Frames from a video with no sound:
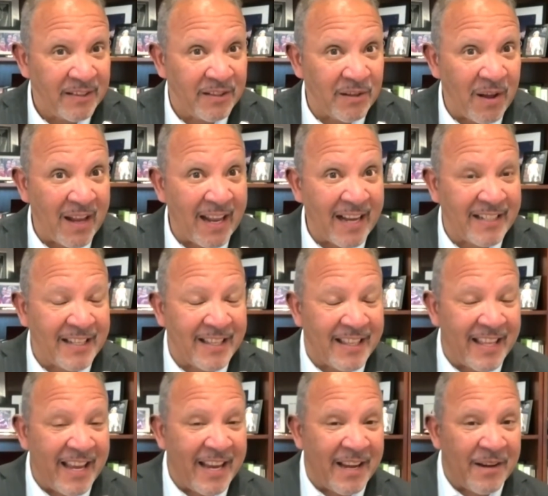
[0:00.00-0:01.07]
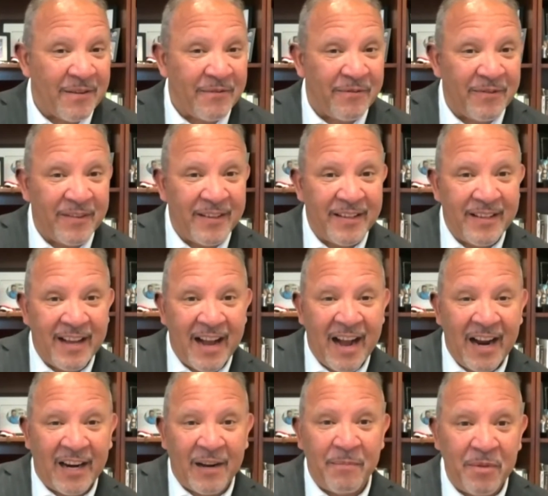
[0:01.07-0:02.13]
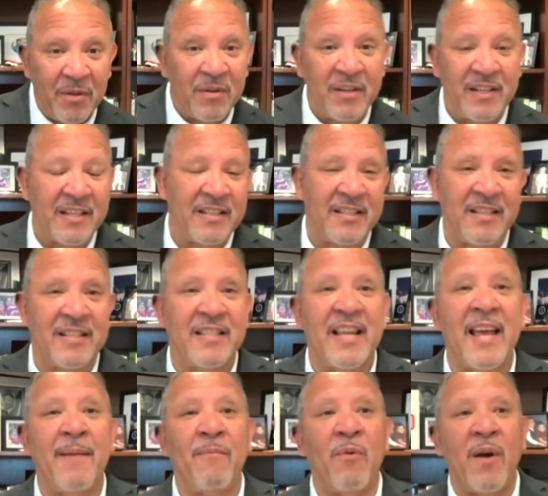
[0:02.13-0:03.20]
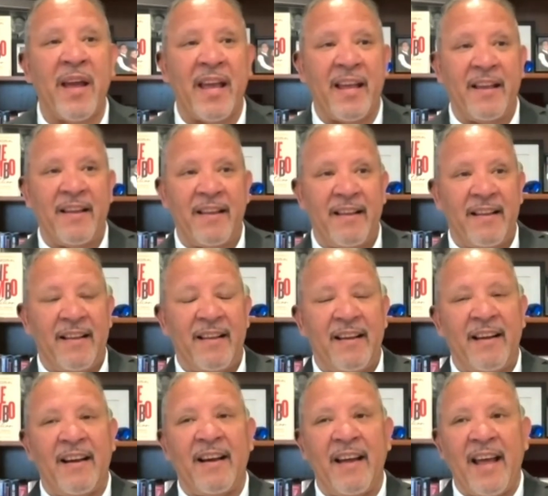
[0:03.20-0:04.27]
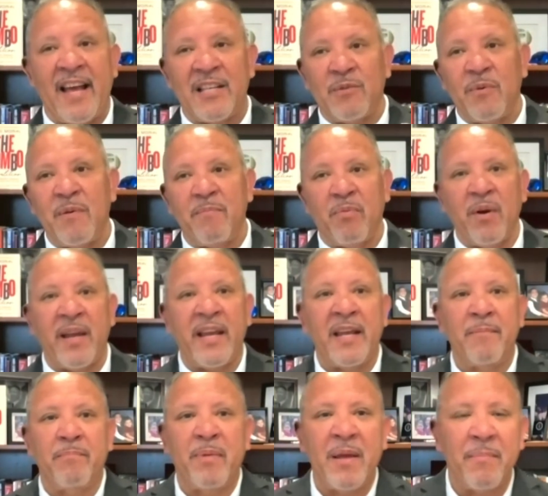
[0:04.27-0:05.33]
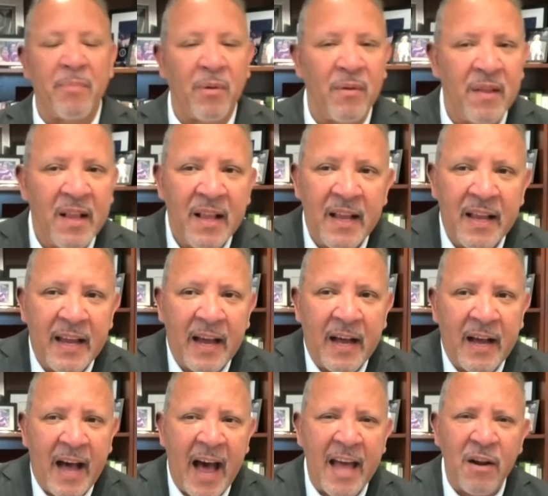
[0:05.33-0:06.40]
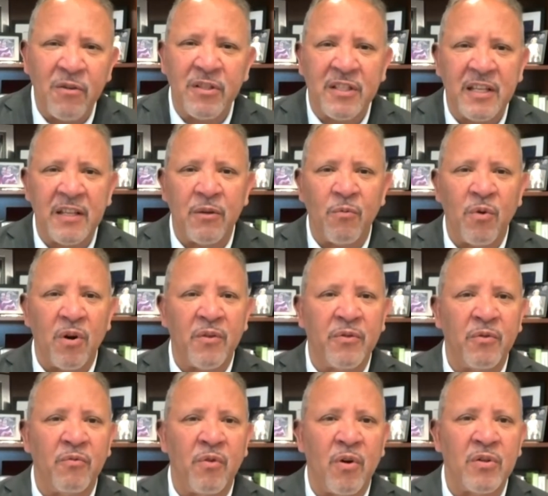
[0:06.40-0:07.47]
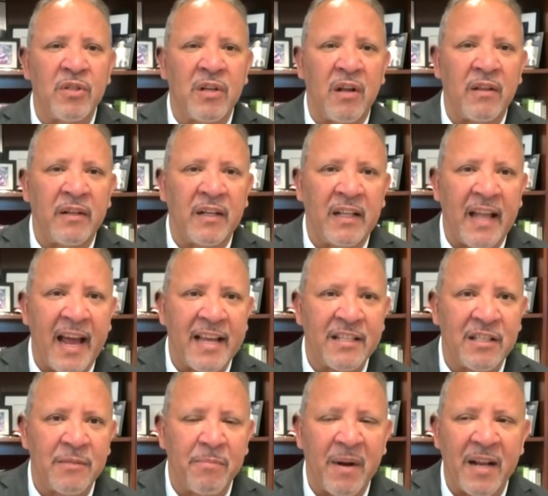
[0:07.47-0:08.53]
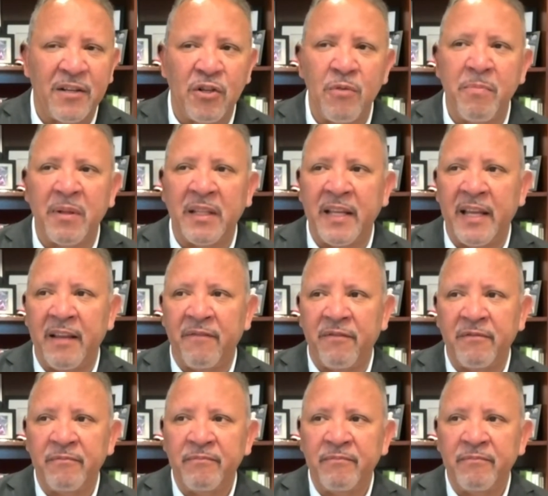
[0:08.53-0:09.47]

So I like to think of our communities the same way uh, as we bring in people uh, I don't see the world through rose colored glasses, but I do believe